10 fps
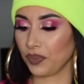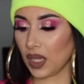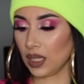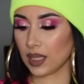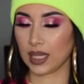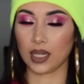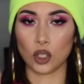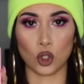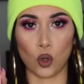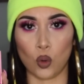and it's like
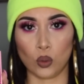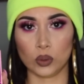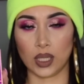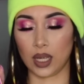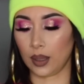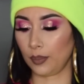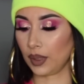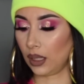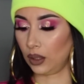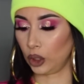a gold
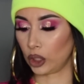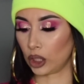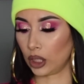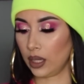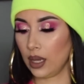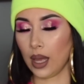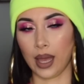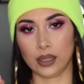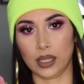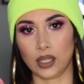color
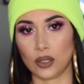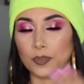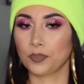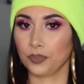highlighter.